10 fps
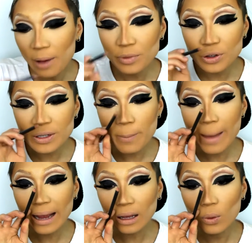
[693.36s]
I'm using
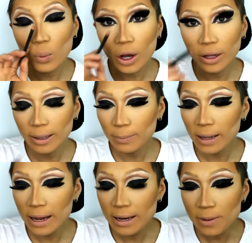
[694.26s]
MAC Whirl Lip
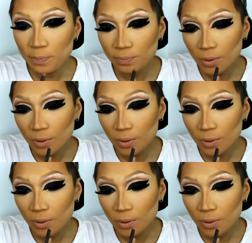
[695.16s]
Liner,